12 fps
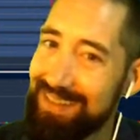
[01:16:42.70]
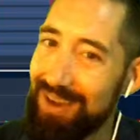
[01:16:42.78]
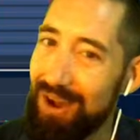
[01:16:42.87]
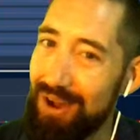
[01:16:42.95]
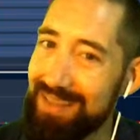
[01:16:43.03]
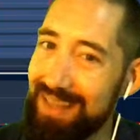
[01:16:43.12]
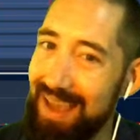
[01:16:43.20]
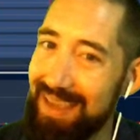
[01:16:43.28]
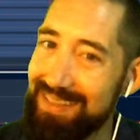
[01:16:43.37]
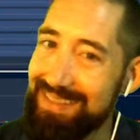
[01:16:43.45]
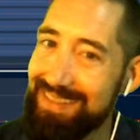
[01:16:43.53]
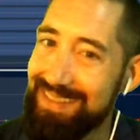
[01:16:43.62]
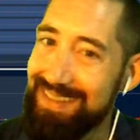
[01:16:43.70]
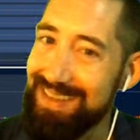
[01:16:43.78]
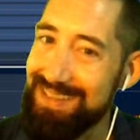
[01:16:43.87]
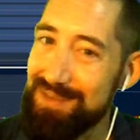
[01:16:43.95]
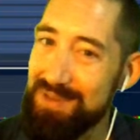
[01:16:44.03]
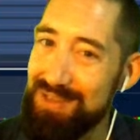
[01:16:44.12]
online
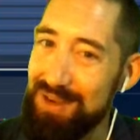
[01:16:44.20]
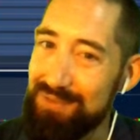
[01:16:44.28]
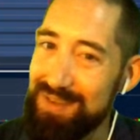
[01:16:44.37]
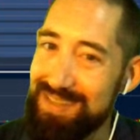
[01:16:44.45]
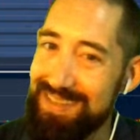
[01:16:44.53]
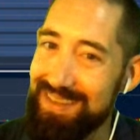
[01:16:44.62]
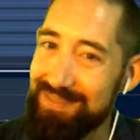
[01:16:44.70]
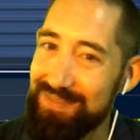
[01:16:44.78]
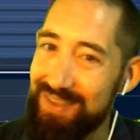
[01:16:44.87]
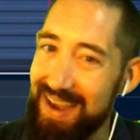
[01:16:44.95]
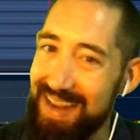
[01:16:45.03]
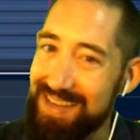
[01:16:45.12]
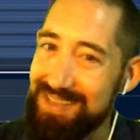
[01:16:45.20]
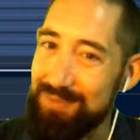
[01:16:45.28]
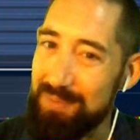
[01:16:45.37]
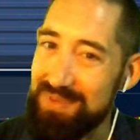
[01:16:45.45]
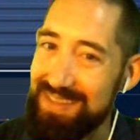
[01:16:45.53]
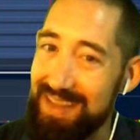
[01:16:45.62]
customer service finance
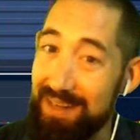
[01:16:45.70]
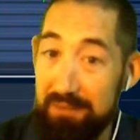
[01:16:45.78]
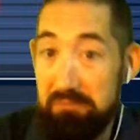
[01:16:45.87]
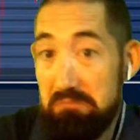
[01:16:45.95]
representative.